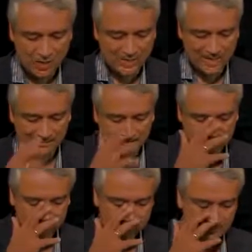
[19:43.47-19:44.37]
Okay,
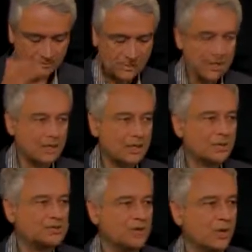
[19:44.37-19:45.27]

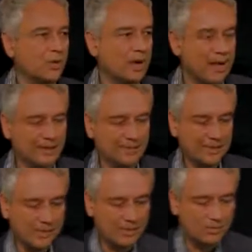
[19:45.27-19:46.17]
so
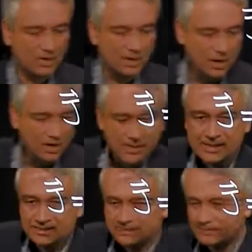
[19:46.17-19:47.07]
where are
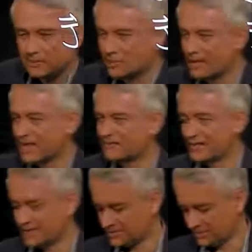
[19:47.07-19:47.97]
we? We have
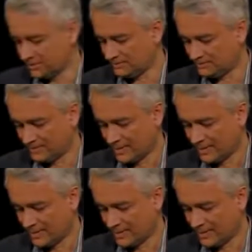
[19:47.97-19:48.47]
an answer.